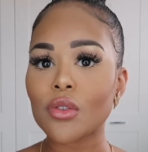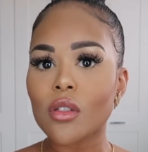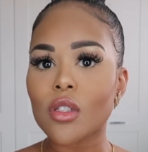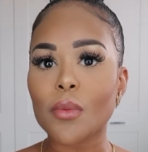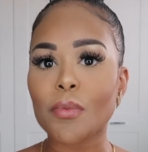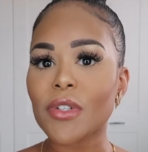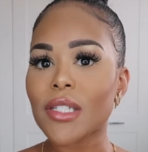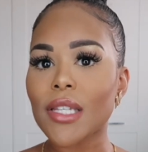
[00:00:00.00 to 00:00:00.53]

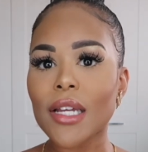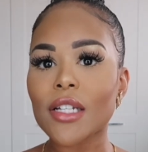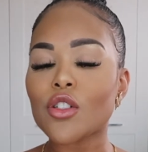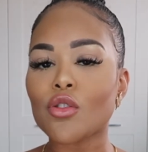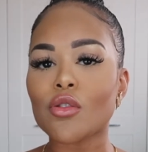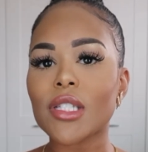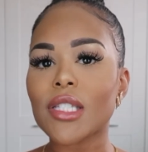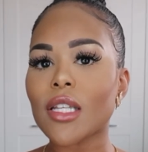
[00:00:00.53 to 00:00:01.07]
to protect
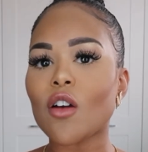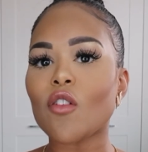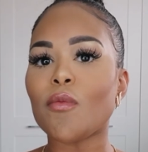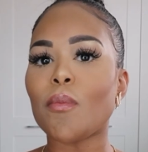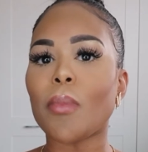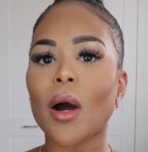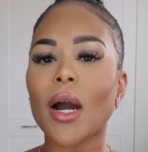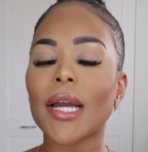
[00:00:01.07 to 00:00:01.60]

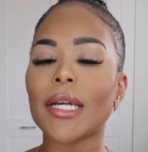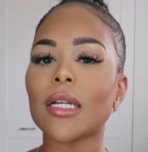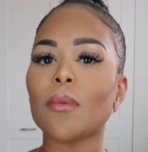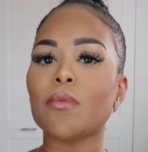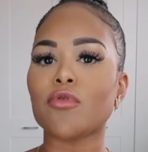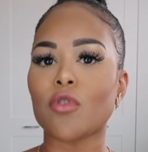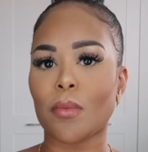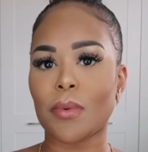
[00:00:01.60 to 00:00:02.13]
yourself buying a
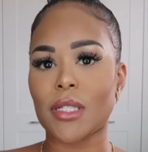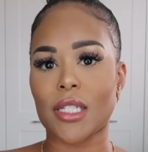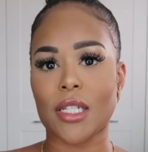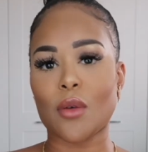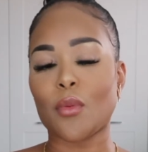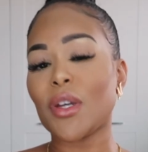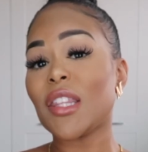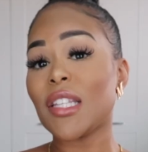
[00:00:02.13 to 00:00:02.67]
property
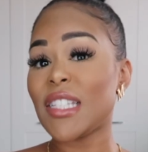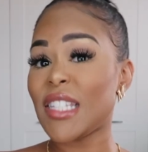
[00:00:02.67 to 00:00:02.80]
with